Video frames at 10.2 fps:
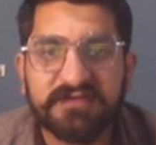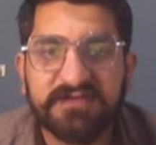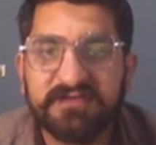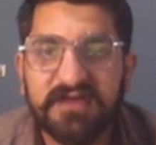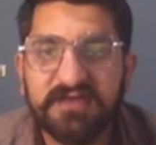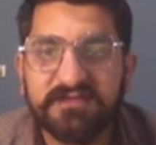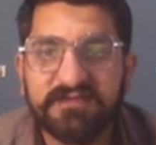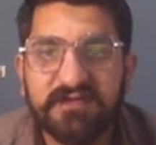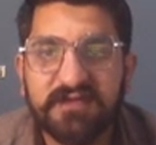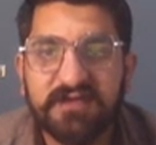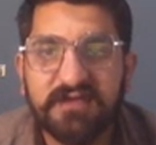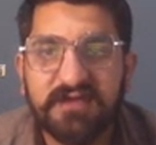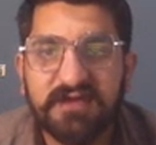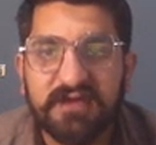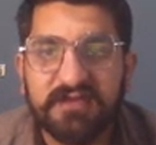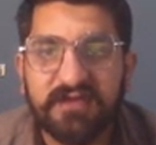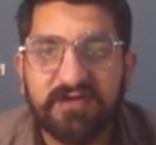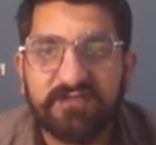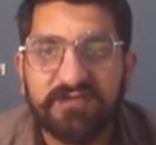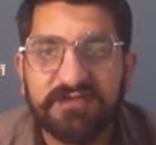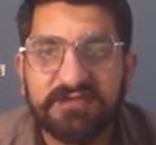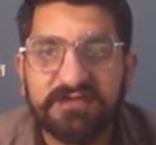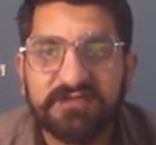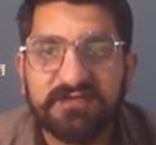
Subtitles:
takes, and now with this